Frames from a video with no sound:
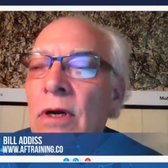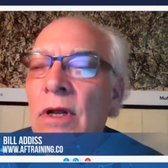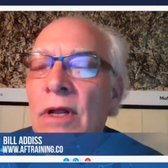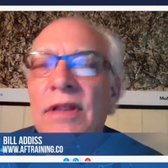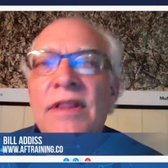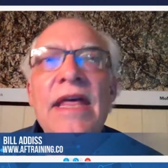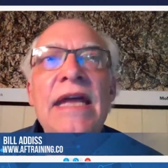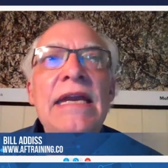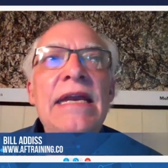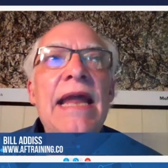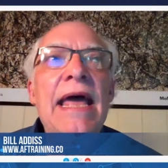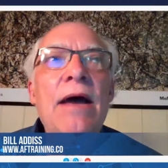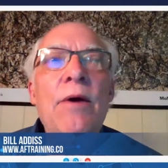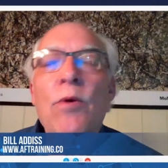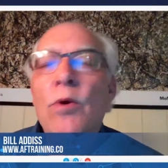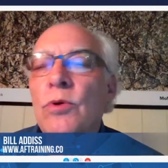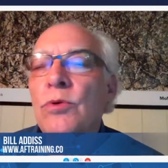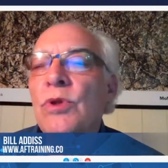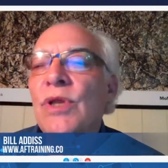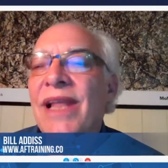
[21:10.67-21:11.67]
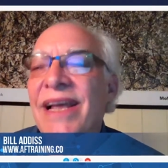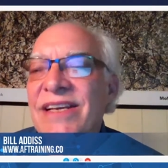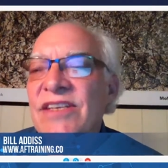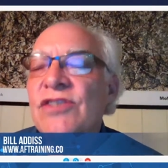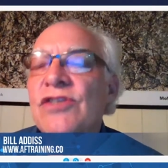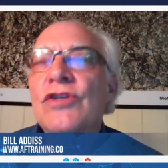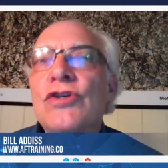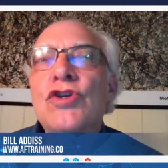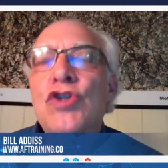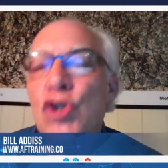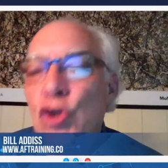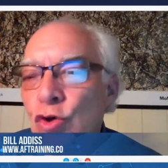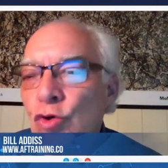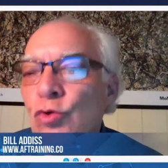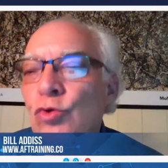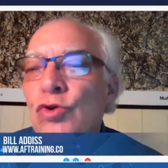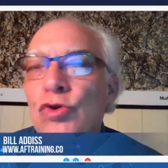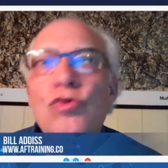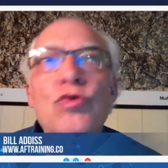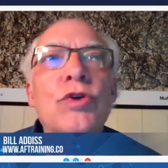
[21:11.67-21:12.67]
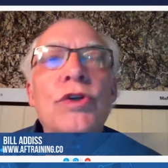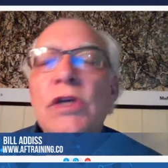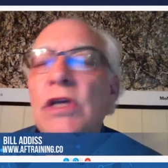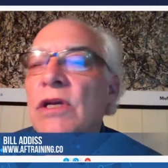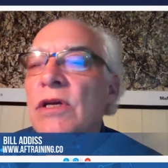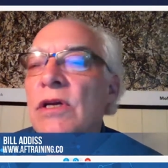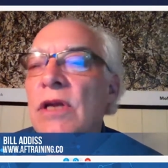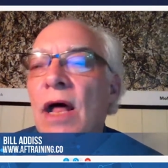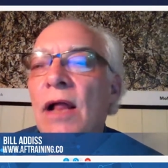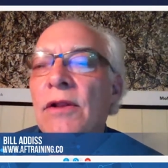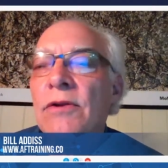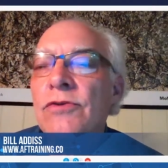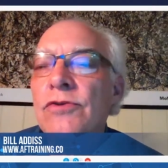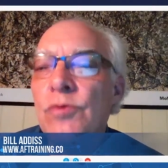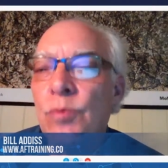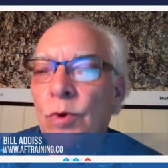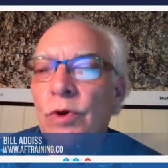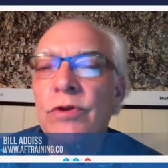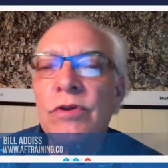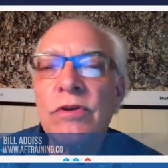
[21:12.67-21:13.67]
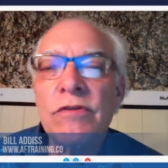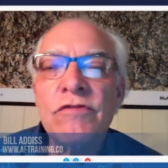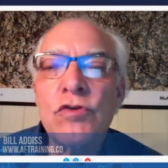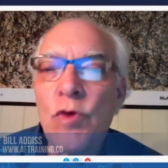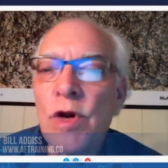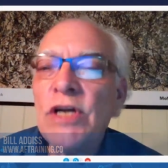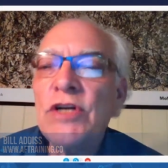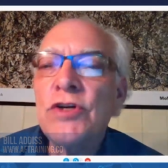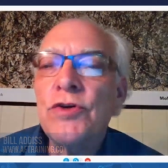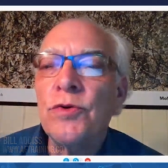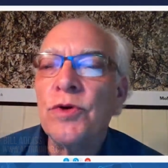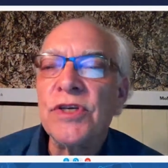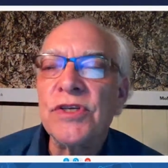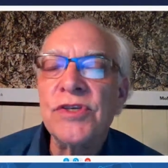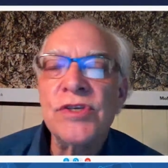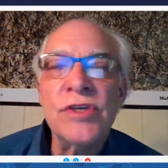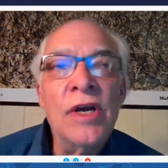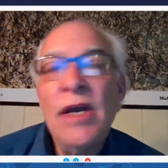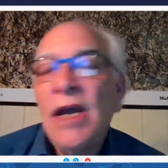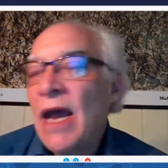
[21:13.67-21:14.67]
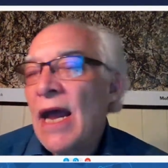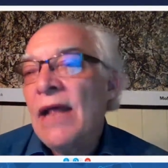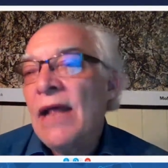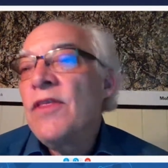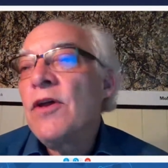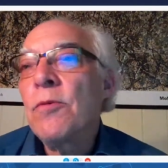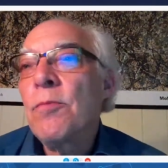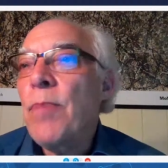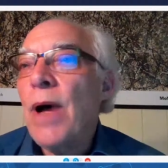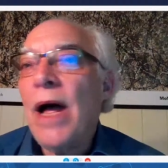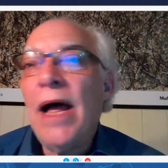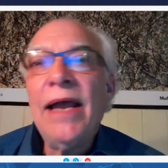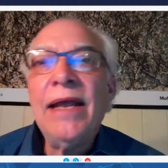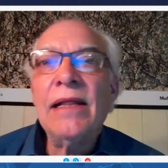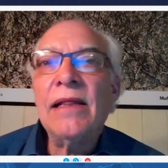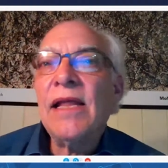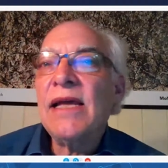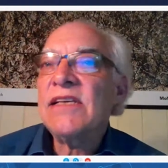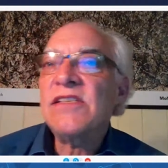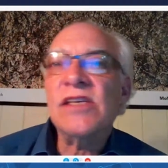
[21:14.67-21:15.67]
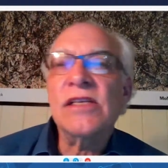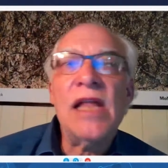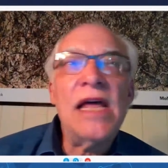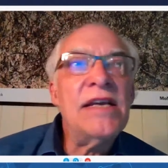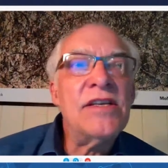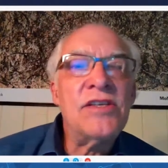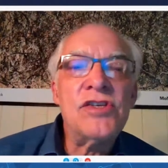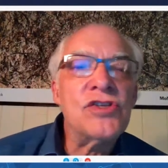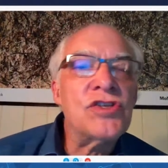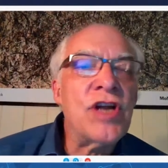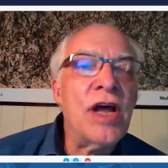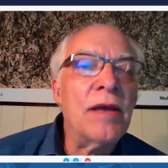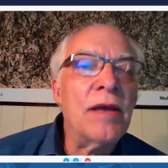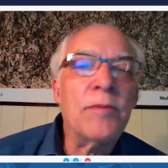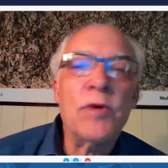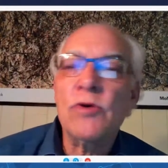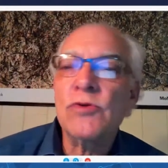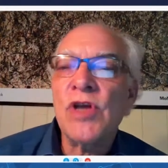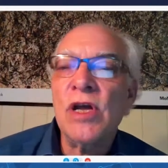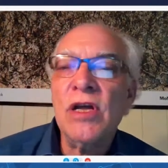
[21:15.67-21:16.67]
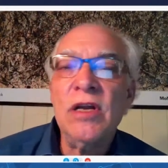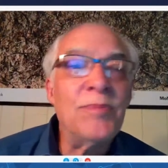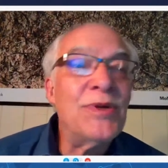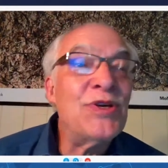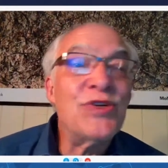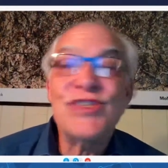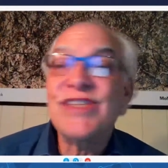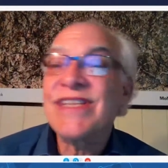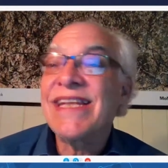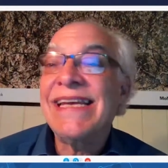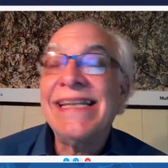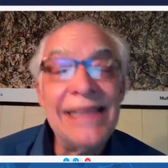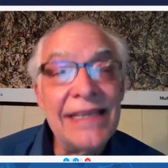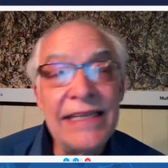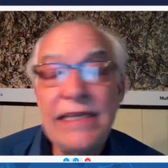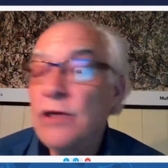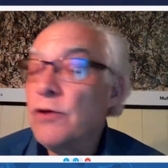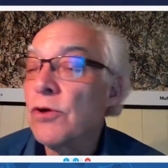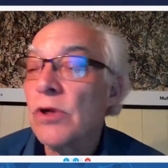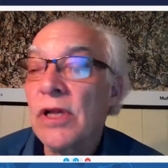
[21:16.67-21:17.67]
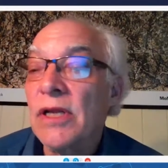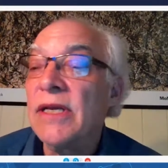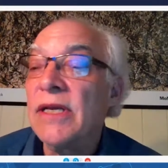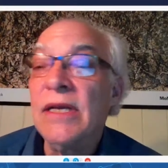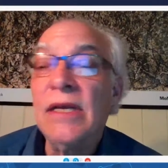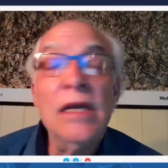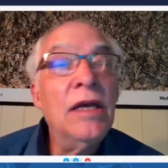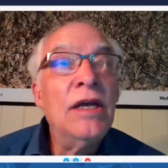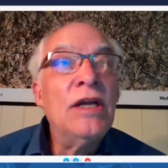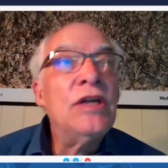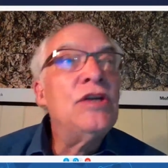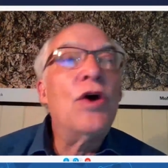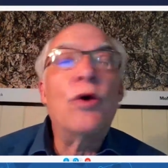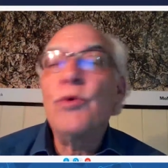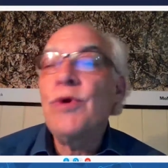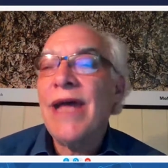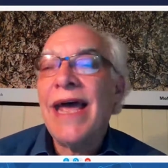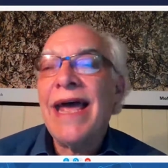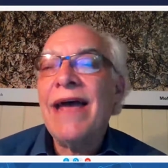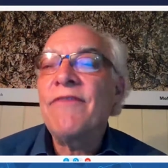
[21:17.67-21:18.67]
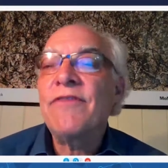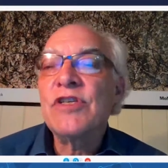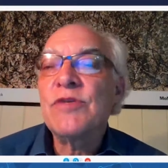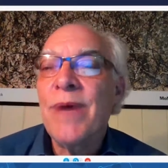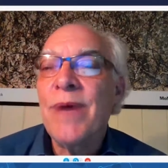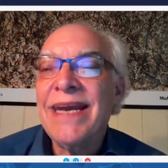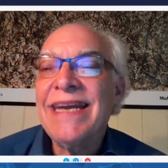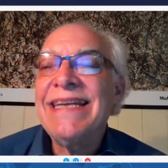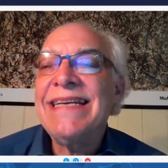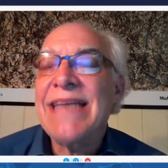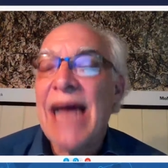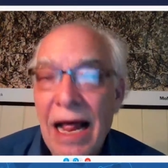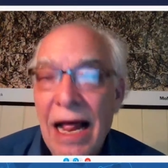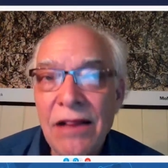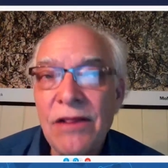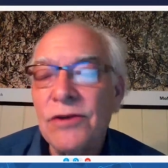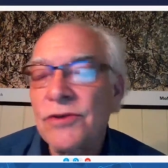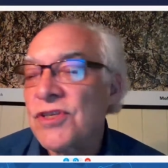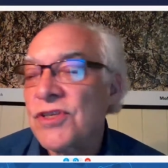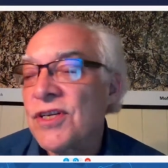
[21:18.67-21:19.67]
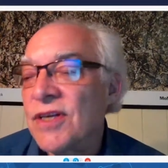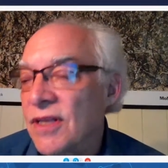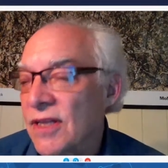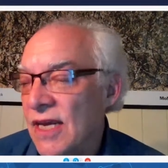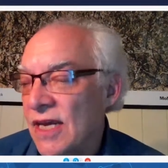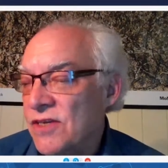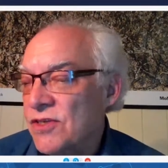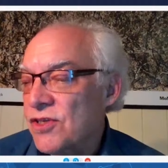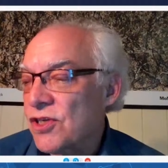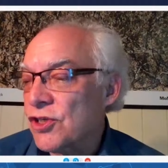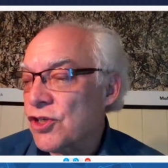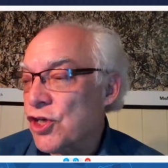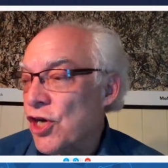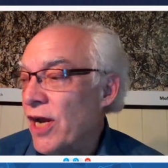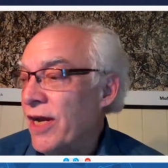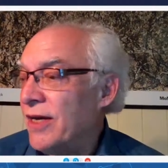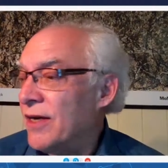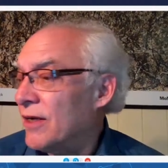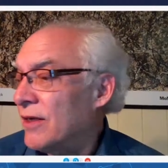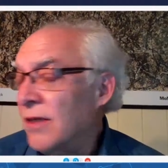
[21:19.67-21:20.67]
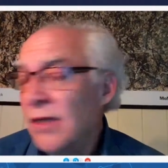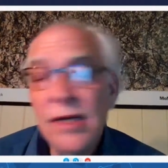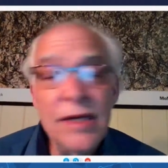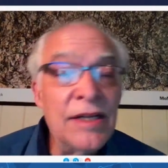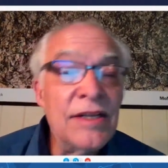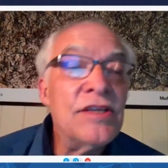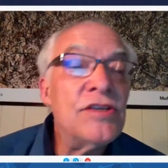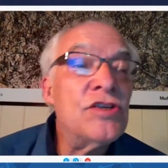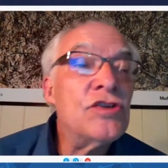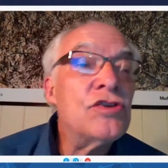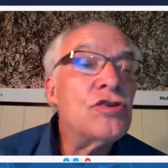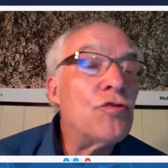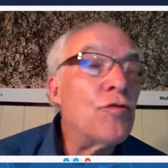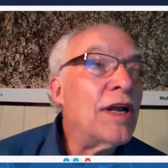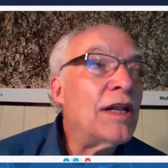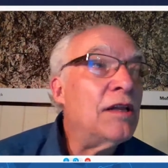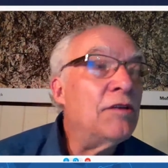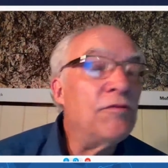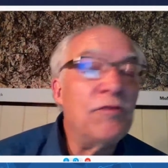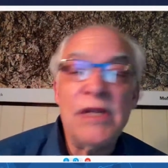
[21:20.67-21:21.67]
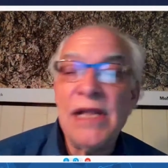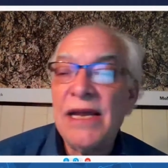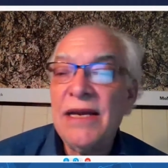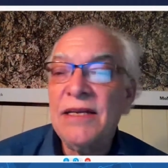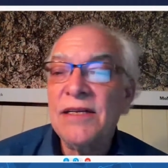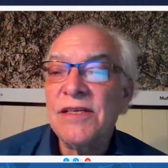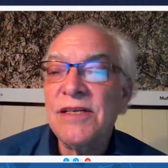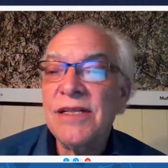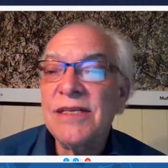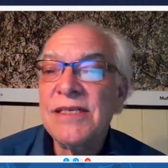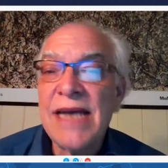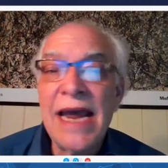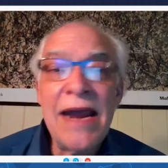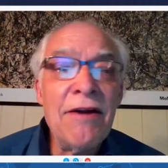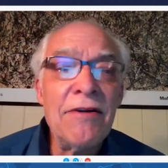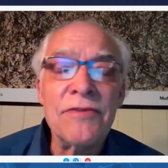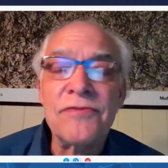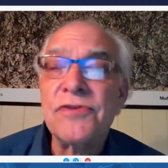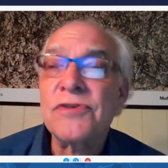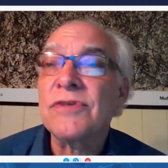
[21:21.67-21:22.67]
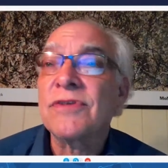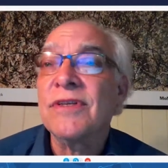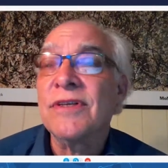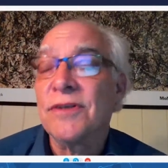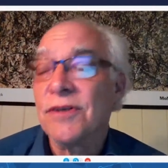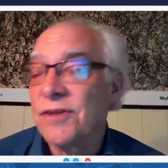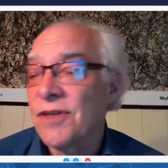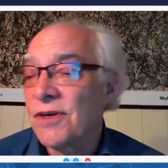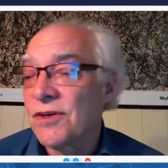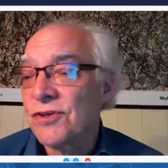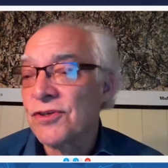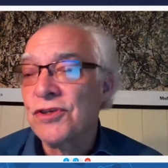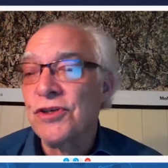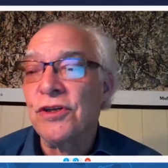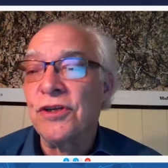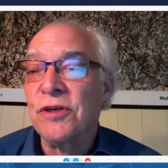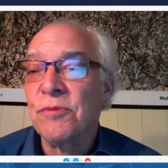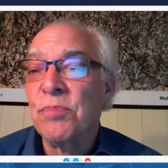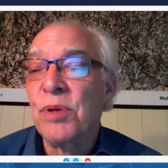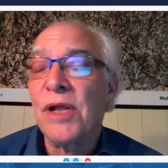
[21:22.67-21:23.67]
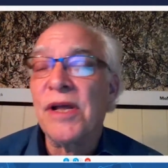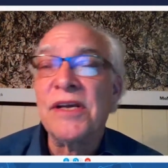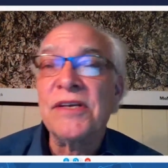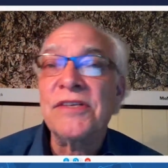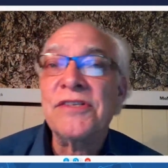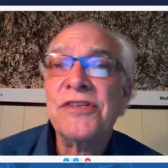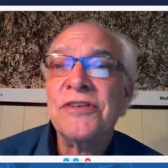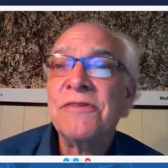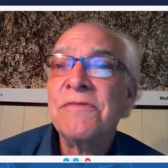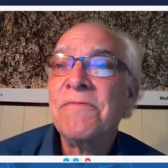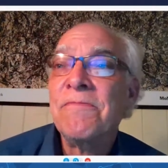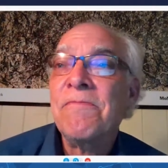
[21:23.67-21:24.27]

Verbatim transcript: they now own less than $2 trillion worth of treasuries, and they're buying less and less as time goes on because they literally don't have as many dollars. And in the case of China, this is directly related to the tariffs that, mm-hmm. that are still in place. Mm-hmm.